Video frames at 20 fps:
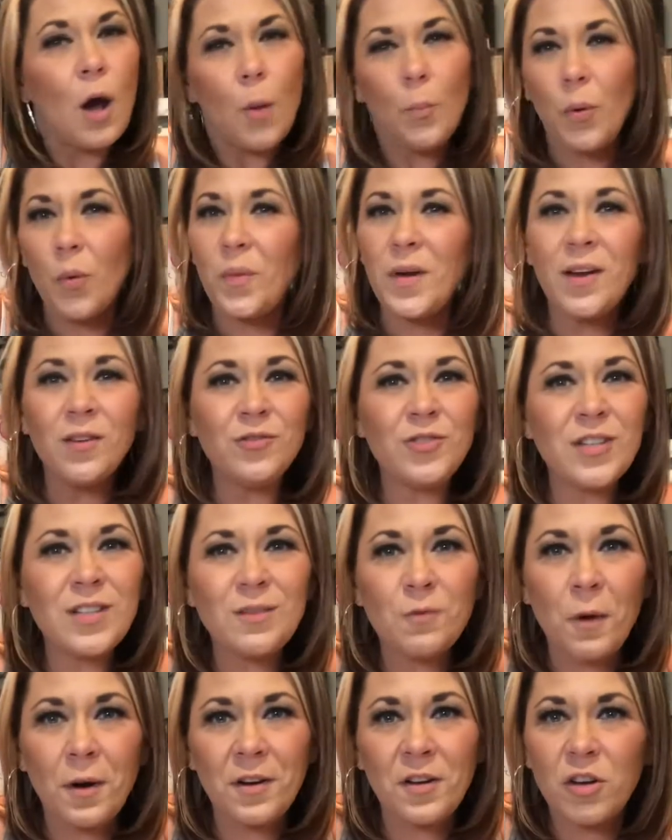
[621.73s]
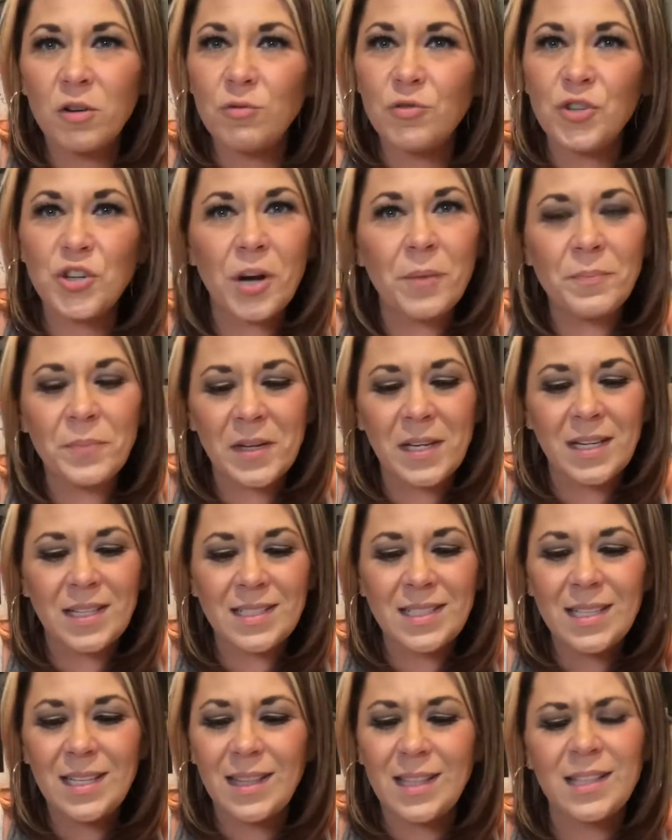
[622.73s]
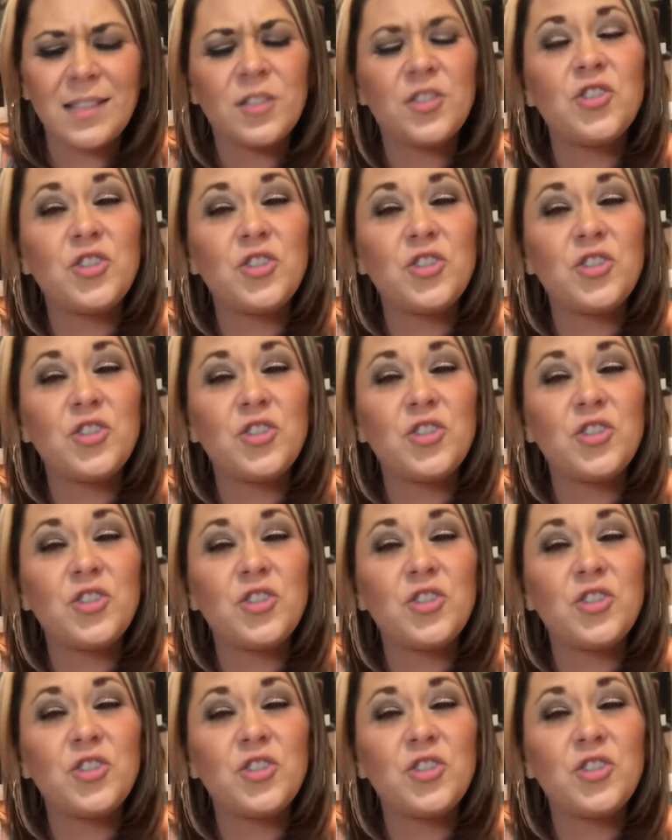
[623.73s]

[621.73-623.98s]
but we don't just want to go jumping into things